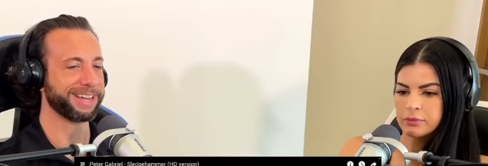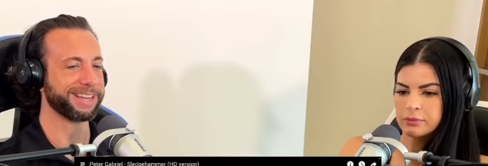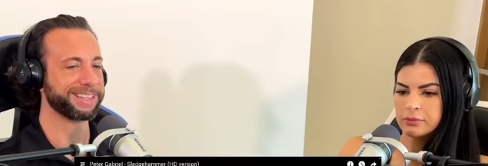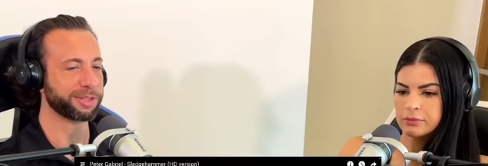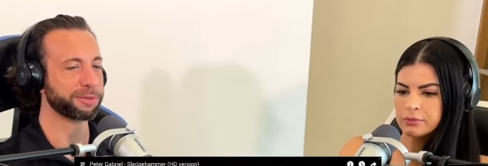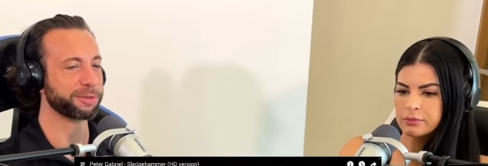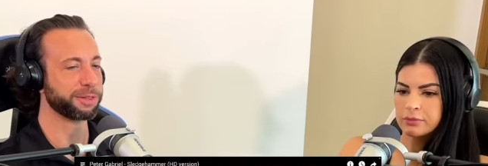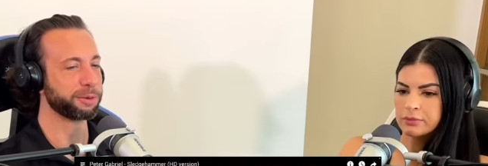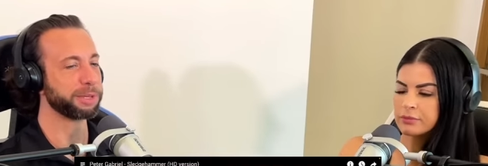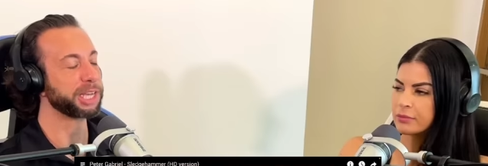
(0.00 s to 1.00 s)
Speaker 1: uh, it's
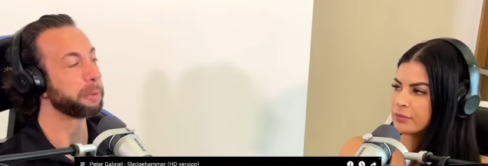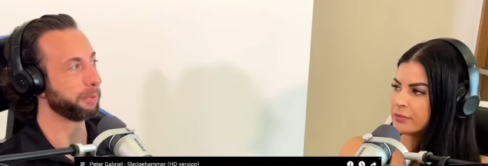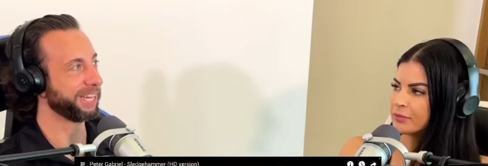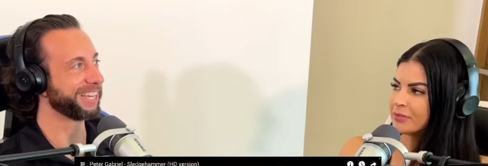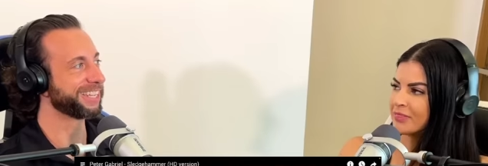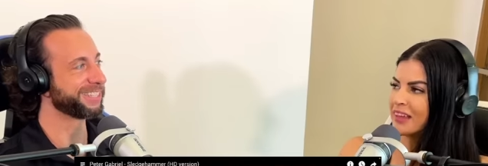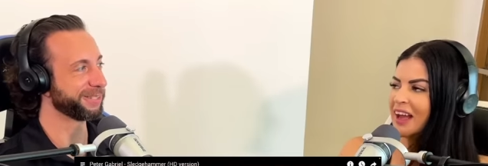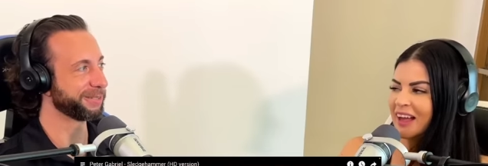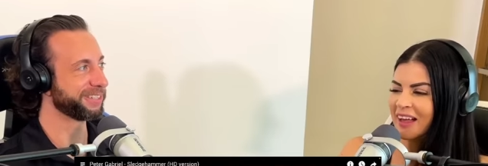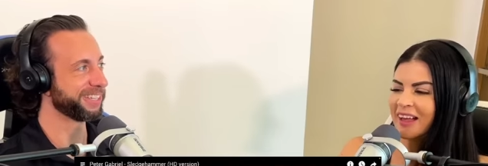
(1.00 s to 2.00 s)
also a little bit comedic
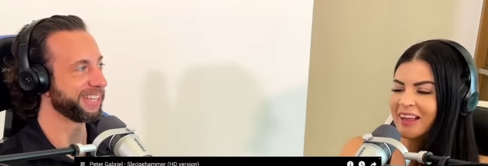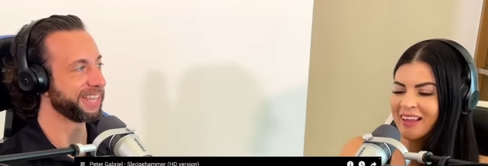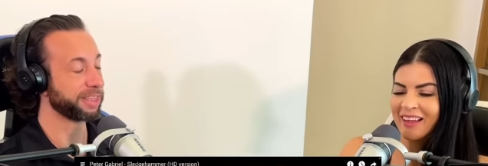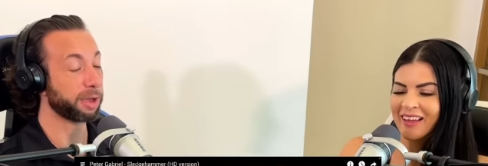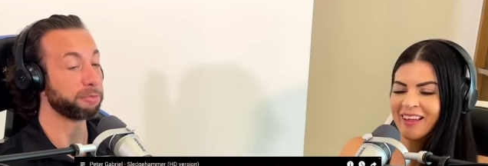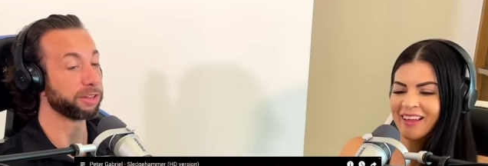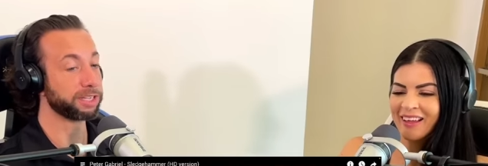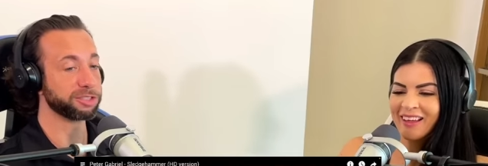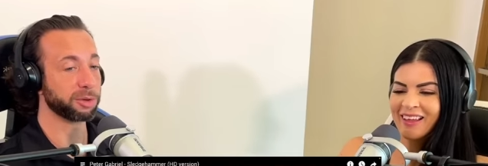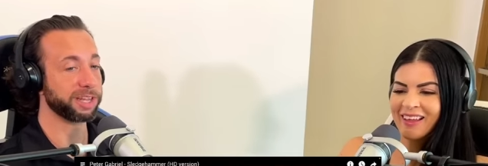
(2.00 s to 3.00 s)
too. Yeah. So I'm
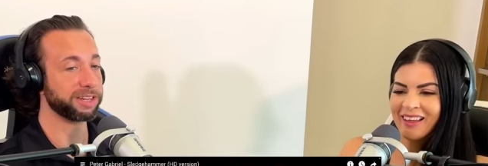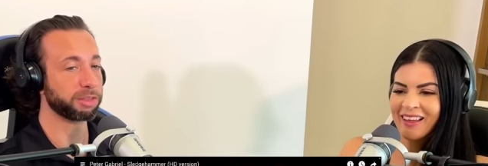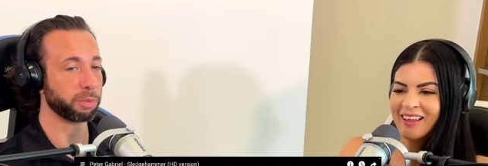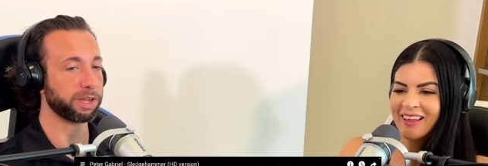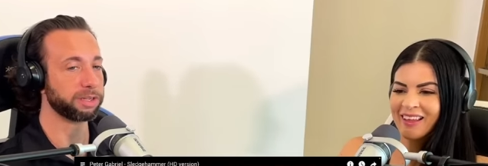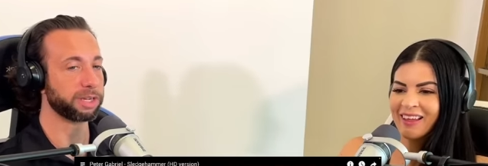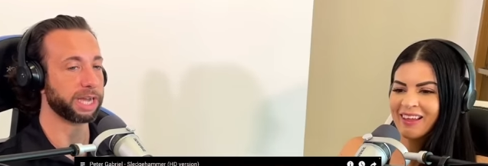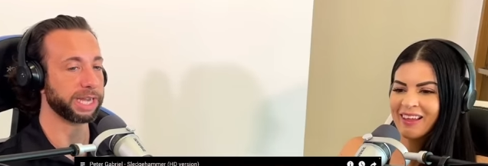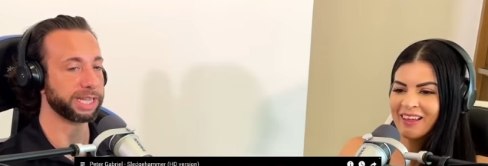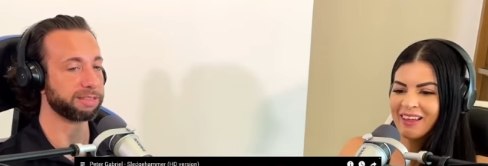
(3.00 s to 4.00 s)
really enjoying this
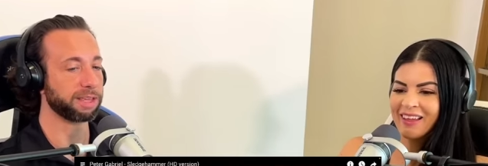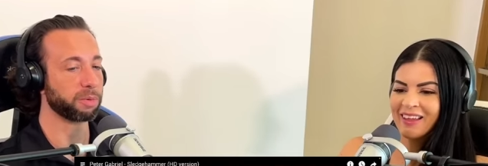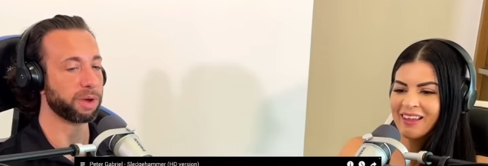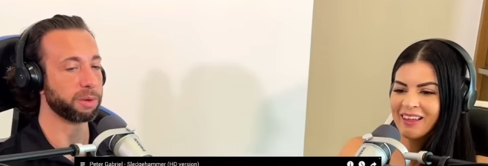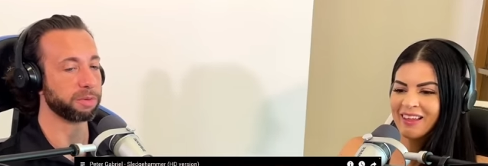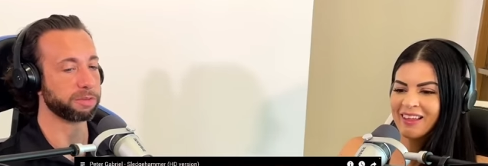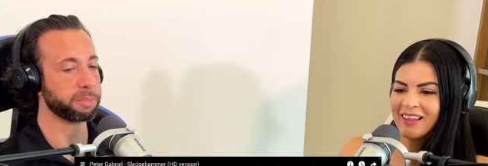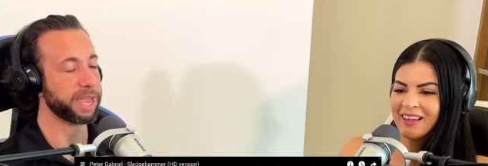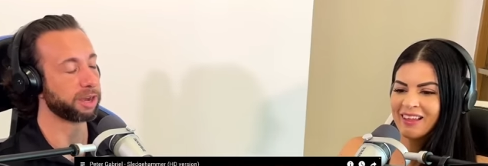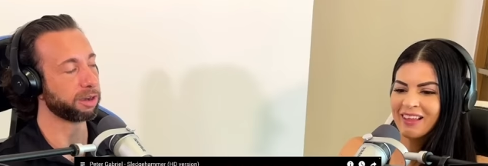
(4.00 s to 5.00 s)
one. I can see why it
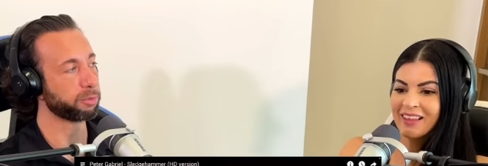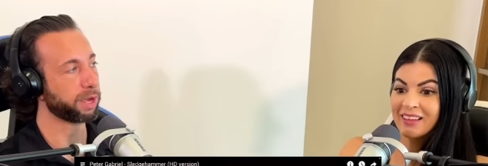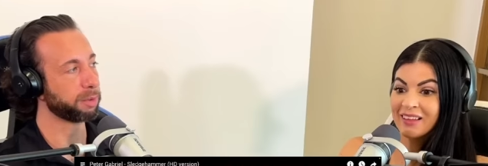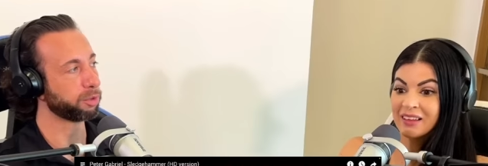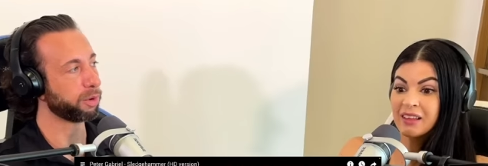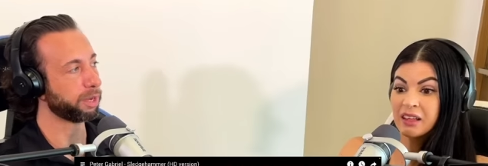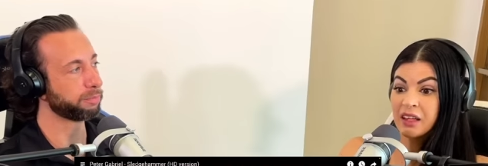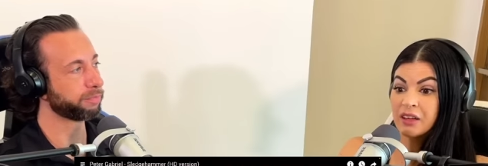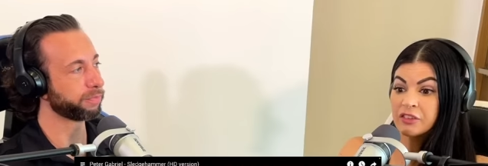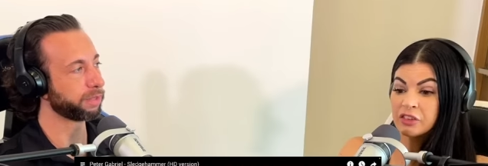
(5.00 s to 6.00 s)
was a banger and why it blew
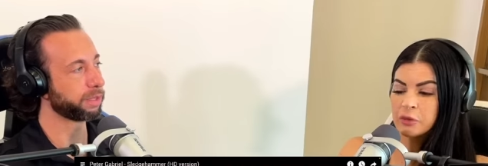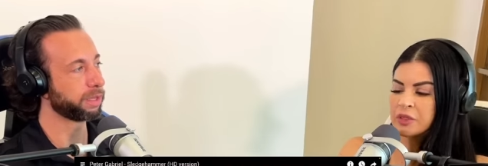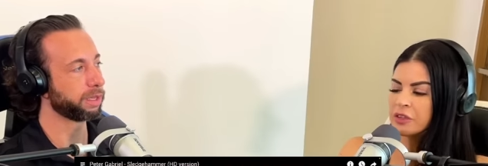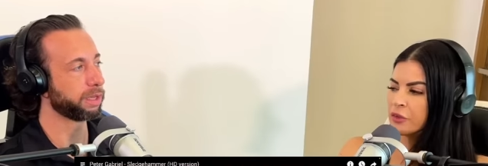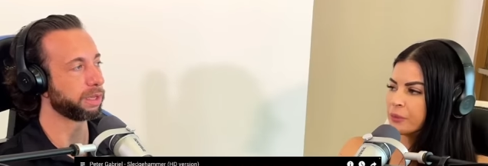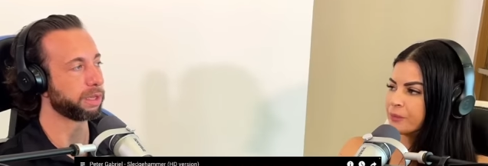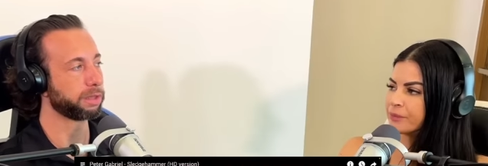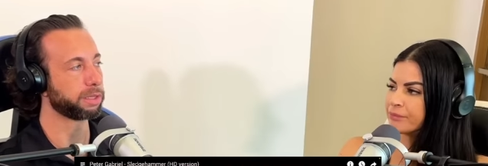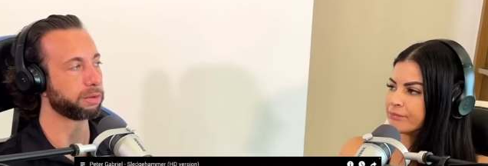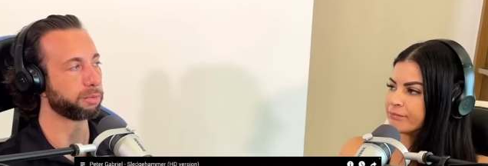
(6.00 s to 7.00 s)
up.
Speaker 2: Yeah, for sure. Me too.
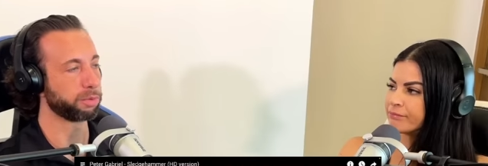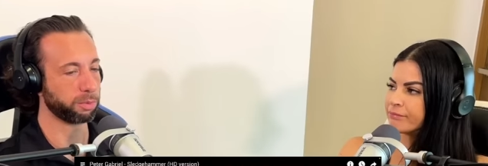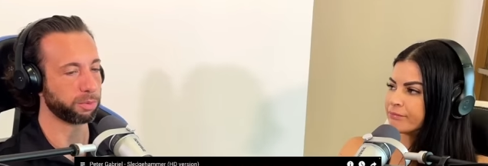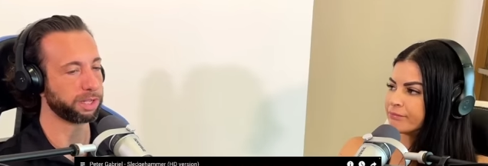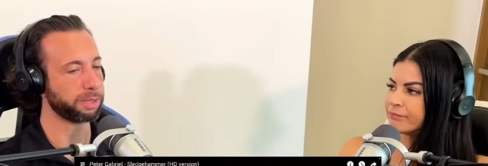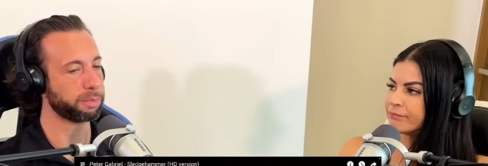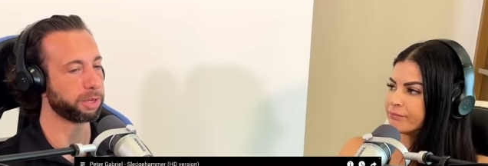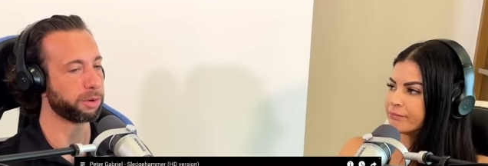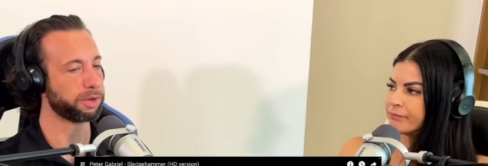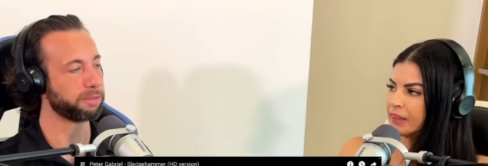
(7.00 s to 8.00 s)
Speaker 1: You, you want to
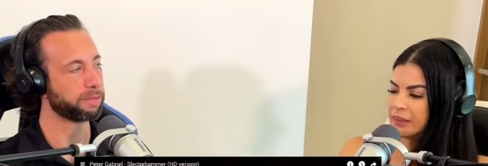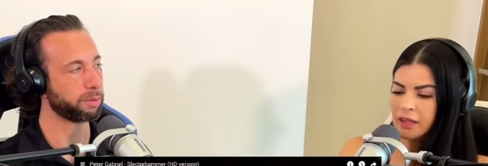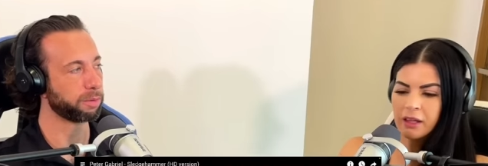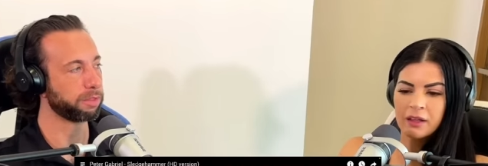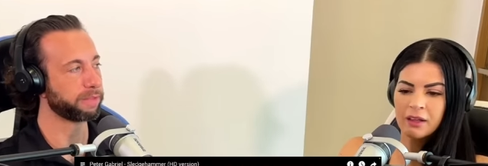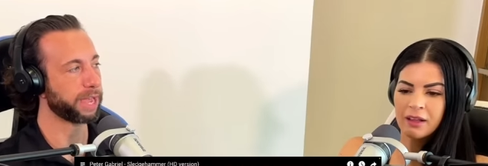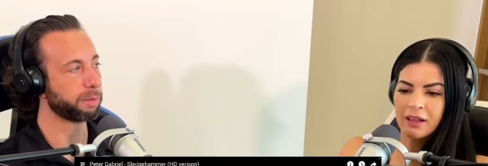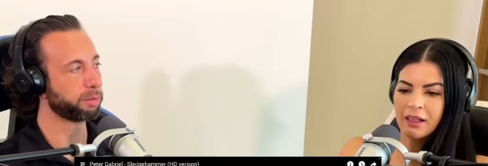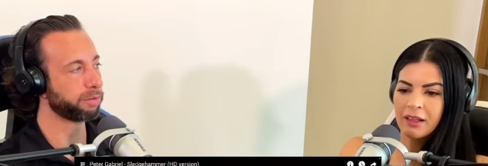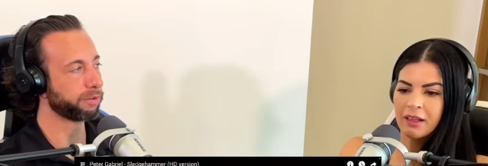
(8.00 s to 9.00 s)
keep it going and see yeah. where these
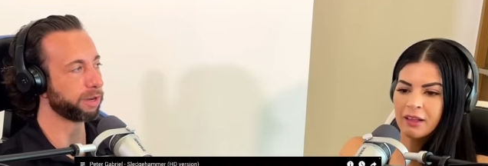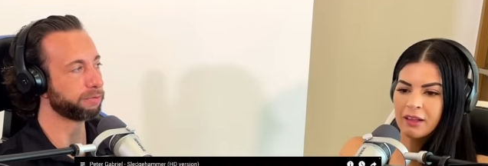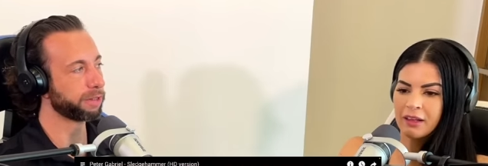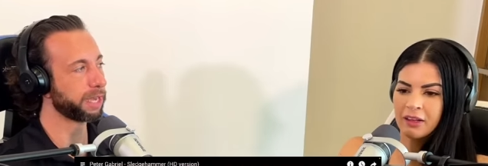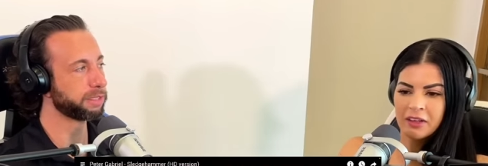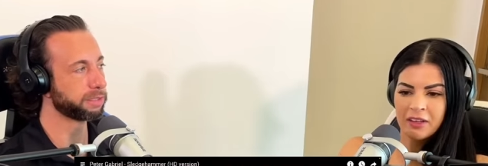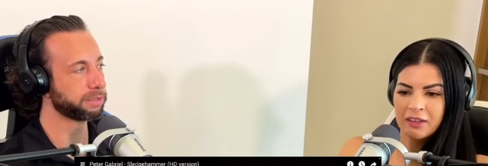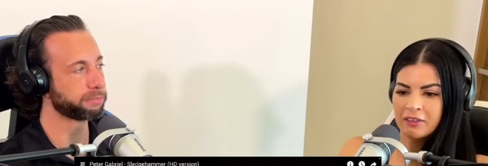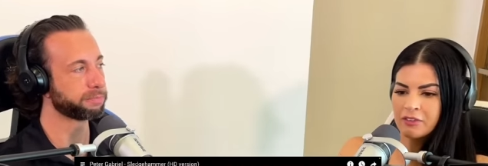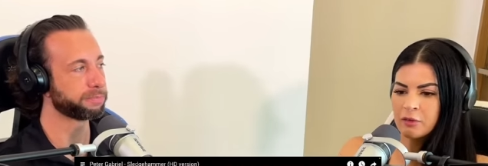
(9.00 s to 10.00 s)
tadpoles are going to fly
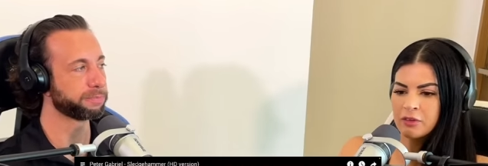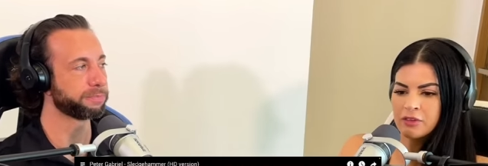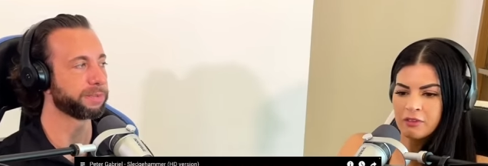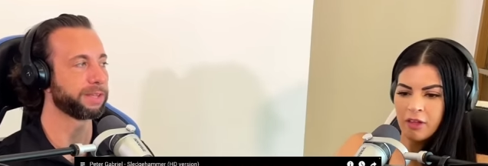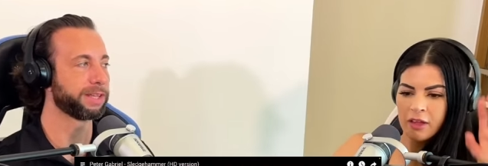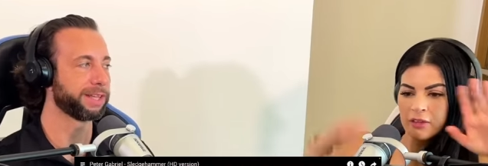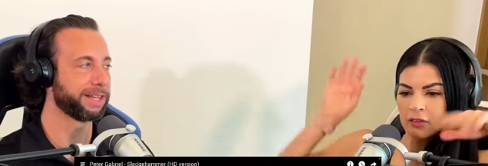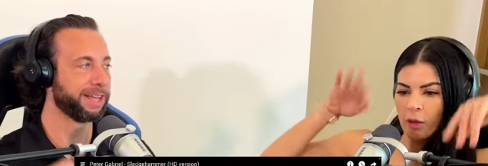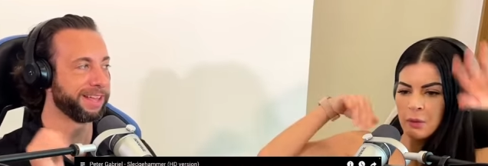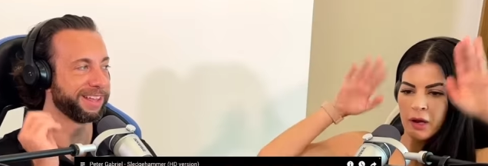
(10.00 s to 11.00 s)
to? Yeah,
Speaker 2: let's do. And these
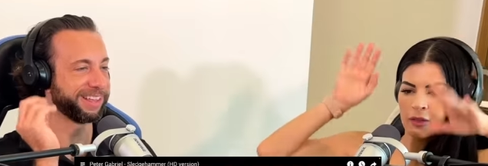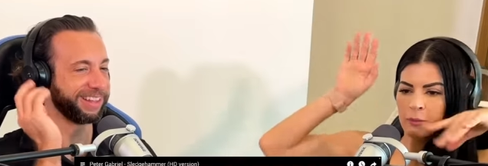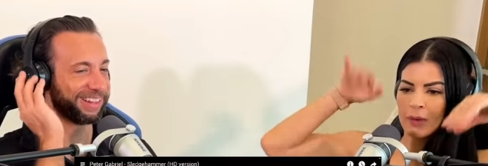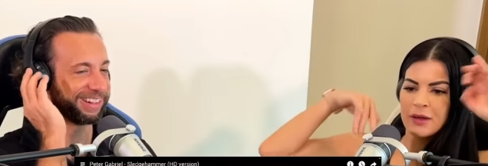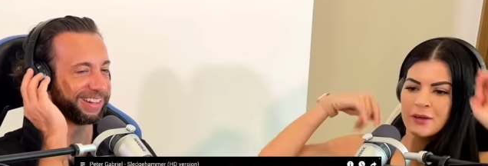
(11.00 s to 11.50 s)
legs coming out of the